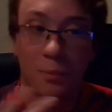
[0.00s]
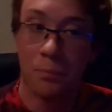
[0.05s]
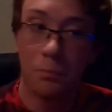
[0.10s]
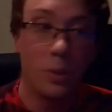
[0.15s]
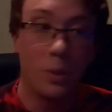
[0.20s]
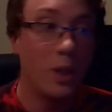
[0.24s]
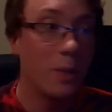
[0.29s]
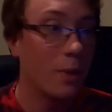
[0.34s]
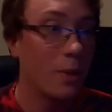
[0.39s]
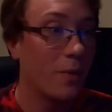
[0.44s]

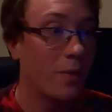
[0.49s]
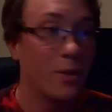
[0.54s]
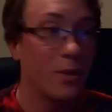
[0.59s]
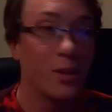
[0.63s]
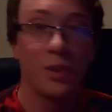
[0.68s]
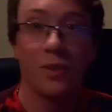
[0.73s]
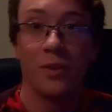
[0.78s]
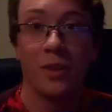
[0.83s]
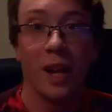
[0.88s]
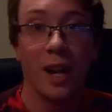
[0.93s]
Being my
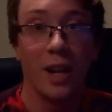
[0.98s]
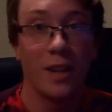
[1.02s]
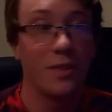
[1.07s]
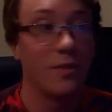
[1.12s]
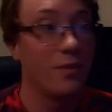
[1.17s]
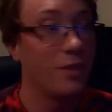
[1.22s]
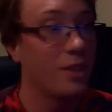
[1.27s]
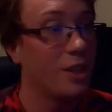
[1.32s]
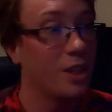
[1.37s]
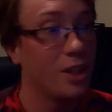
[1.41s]
first
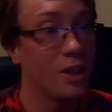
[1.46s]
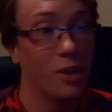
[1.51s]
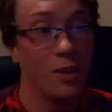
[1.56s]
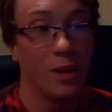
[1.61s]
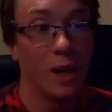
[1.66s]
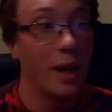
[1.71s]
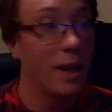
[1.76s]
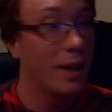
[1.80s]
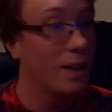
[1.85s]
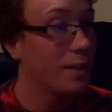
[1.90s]
reaction video,
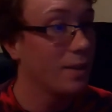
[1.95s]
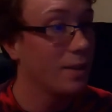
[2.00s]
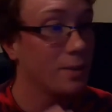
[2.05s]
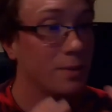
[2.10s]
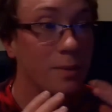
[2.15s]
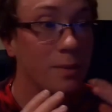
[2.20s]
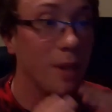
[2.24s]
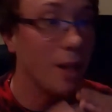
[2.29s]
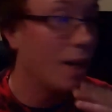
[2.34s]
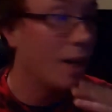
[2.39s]

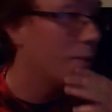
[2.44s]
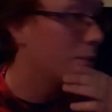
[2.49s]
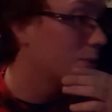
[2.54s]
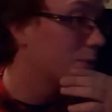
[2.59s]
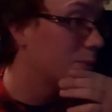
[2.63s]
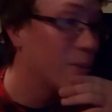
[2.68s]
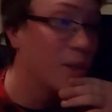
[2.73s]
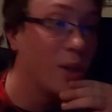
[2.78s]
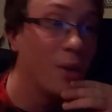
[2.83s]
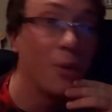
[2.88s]
I was
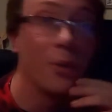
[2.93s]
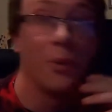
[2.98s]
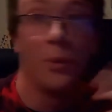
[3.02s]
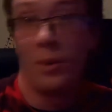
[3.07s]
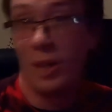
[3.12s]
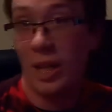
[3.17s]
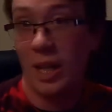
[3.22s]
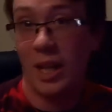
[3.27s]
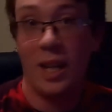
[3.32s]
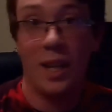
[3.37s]
blown
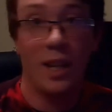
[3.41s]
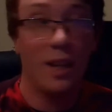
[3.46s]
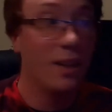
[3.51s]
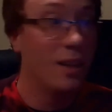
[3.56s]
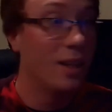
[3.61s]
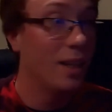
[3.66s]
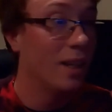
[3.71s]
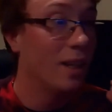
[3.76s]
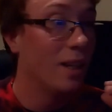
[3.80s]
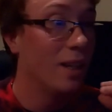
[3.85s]
away.
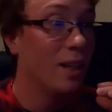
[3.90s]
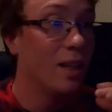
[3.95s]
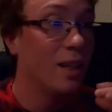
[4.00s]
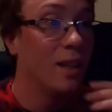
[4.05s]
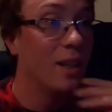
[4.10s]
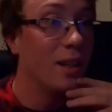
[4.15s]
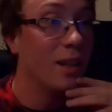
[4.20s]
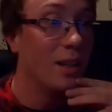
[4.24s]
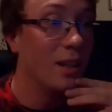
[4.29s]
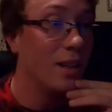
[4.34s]

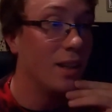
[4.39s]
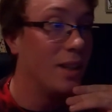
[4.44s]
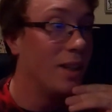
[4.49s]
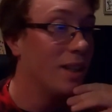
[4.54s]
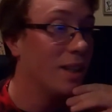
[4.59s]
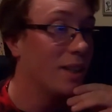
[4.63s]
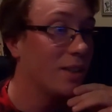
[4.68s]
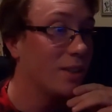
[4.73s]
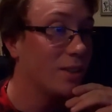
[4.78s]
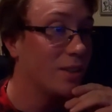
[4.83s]

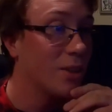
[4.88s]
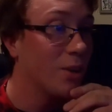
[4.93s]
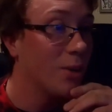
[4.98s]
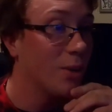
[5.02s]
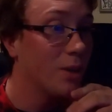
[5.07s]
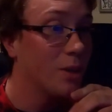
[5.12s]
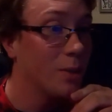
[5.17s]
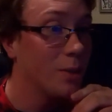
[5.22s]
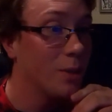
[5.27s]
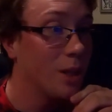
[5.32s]
This is
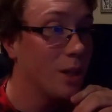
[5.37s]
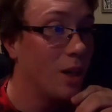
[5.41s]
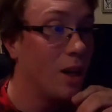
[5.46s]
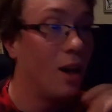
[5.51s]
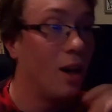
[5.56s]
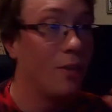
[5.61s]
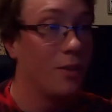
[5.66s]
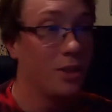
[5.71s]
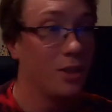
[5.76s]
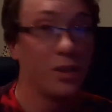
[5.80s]
going to be
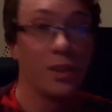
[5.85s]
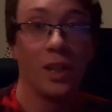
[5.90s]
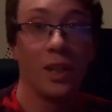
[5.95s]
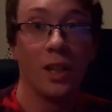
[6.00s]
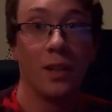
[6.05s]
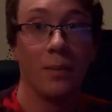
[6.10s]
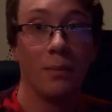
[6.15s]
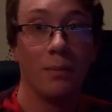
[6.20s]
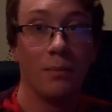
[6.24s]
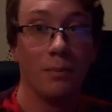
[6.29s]
obviously
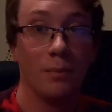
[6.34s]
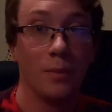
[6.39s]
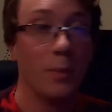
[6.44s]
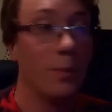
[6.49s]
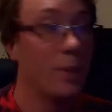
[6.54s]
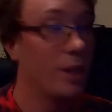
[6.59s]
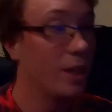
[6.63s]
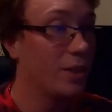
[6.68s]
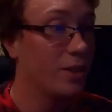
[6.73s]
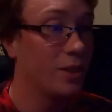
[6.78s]
an
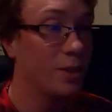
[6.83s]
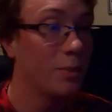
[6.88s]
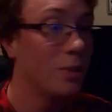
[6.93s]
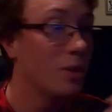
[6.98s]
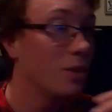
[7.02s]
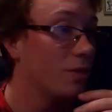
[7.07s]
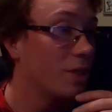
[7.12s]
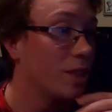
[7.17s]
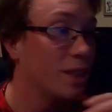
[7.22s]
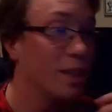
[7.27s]
amazing
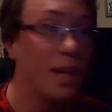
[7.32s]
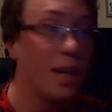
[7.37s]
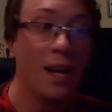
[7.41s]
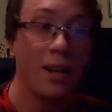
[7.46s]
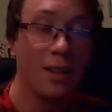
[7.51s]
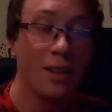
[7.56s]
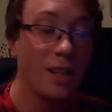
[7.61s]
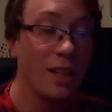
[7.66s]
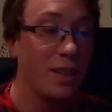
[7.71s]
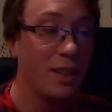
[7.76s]
movie,
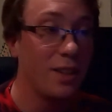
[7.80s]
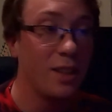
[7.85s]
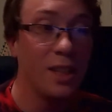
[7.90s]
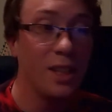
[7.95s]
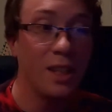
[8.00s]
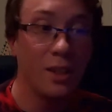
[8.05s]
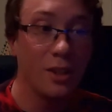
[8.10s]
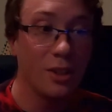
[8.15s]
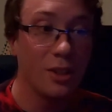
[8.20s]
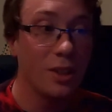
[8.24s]
not like
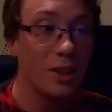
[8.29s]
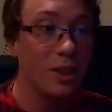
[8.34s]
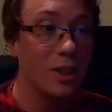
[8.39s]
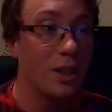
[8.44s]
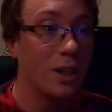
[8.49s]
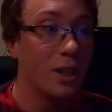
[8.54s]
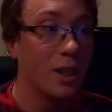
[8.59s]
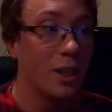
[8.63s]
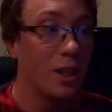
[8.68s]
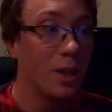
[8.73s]
the other
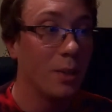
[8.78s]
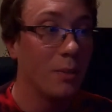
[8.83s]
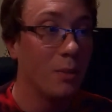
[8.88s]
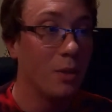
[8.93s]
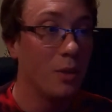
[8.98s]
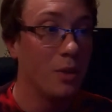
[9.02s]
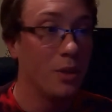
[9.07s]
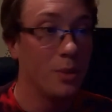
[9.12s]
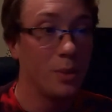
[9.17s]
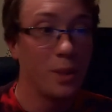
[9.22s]

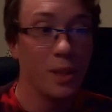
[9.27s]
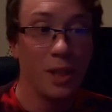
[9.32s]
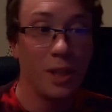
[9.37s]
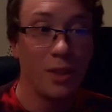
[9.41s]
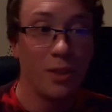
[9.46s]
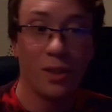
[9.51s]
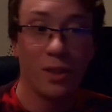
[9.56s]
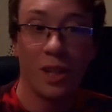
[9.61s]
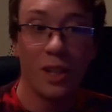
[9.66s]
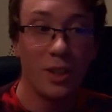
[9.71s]
movies where they
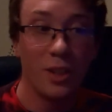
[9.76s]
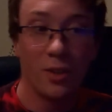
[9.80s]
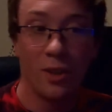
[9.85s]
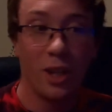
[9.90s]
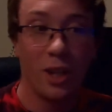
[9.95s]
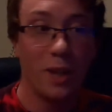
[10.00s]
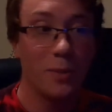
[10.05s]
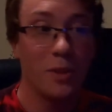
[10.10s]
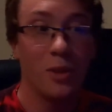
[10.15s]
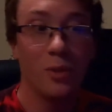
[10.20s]
tried to
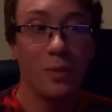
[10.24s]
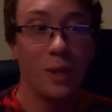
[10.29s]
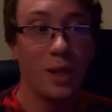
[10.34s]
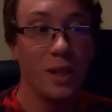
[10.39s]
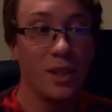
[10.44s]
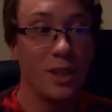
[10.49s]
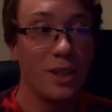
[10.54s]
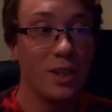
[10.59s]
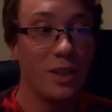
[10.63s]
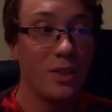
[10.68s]
cram too
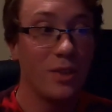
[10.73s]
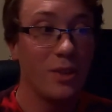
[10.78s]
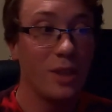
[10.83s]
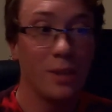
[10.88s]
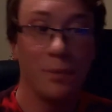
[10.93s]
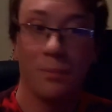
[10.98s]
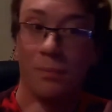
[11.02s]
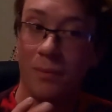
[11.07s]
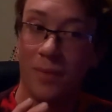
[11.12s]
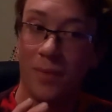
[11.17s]
much into it.